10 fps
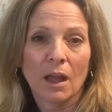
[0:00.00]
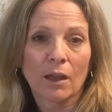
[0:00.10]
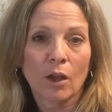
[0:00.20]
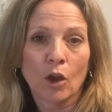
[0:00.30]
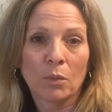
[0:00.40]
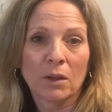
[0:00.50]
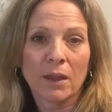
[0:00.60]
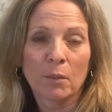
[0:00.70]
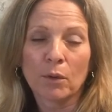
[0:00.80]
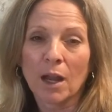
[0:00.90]
At Komen,
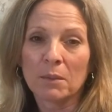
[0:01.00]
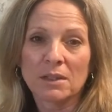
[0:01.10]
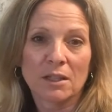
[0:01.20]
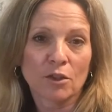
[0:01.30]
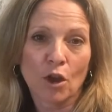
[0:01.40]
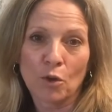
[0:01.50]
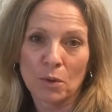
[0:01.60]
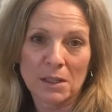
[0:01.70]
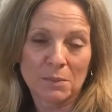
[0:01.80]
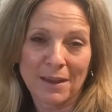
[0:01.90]
that promise has
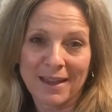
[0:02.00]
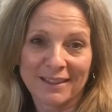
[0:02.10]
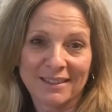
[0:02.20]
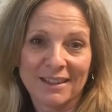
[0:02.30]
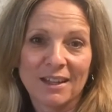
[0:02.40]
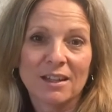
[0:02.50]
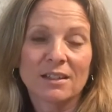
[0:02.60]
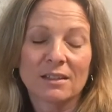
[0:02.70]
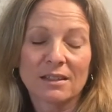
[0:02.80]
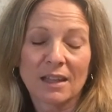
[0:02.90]
always been
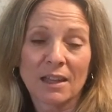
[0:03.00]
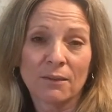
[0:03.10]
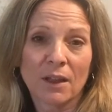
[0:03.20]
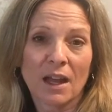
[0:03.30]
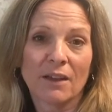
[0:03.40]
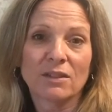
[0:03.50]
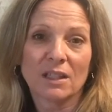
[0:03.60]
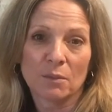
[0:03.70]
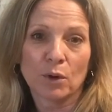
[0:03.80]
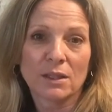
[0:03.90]
to save lives
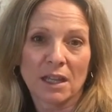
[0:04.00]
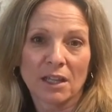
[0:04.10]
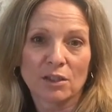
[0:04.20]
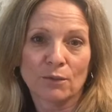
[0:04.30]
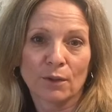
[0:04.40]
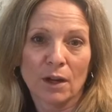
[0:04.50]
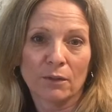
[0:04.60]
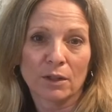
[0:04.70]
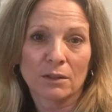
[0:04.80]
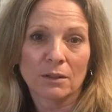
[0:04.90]
and end breast cancer
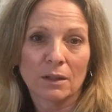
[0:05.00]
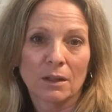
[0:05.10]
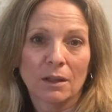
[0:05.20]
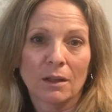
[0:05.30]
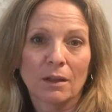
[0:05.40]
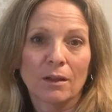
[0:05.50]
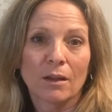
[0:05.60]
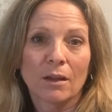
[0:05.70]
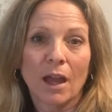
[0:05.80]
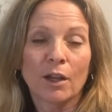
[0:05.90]
forever.
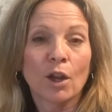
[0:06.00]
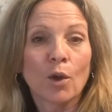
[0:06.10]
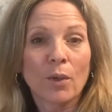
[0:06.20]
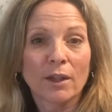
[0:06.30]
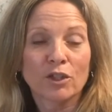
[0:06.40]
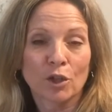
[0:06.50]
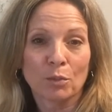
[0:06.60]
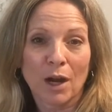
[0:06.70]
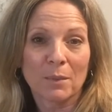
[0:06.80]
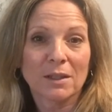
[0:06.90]
I know that's your
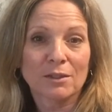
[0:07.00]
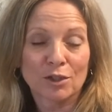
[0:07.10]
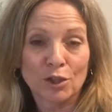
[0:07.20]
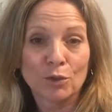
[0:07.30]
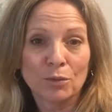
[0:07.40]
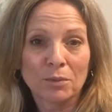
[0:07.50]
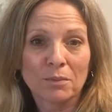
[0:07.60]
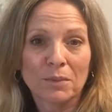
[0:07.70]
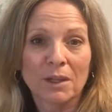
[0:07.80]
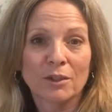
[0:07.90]
promise too,
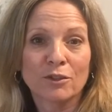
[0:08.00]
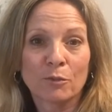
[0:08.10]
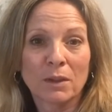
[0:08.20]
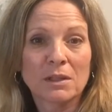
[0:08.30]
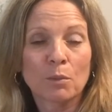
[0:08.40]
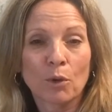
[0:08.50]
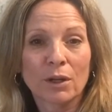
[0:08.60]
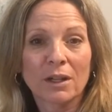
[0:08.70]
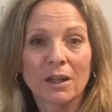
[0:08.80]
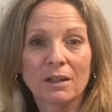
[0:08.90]
because you've been
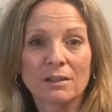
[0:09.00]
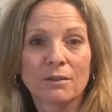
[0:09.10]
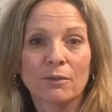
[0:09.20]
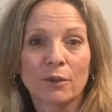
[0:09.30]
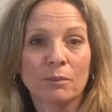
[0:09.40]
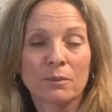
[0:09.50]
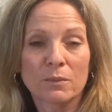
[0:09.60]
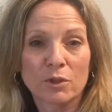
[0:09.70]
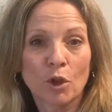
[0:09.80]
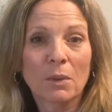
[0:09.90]
supporting us for
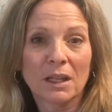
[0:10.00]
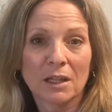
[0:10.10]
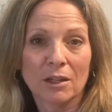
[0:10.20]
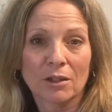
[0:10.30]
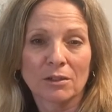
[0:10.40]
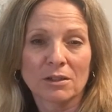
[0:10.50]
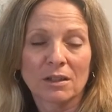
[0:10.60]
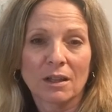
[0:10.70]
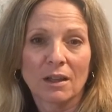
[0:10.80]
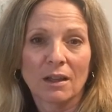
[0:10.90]
so many years.